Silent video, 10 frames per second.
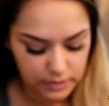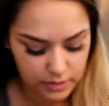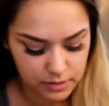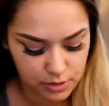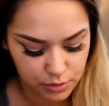
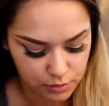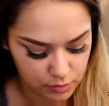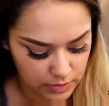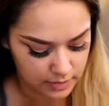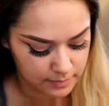good to
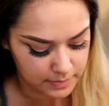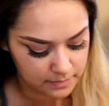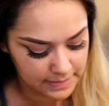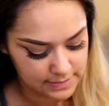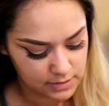
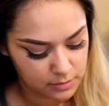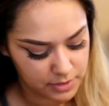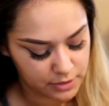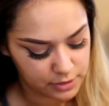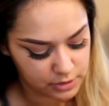minimize the
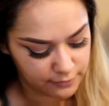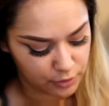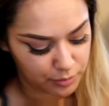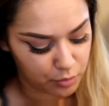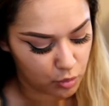appearance of
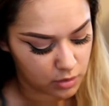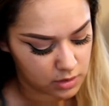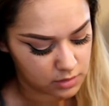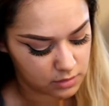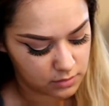your
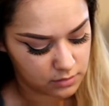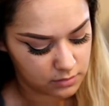pores.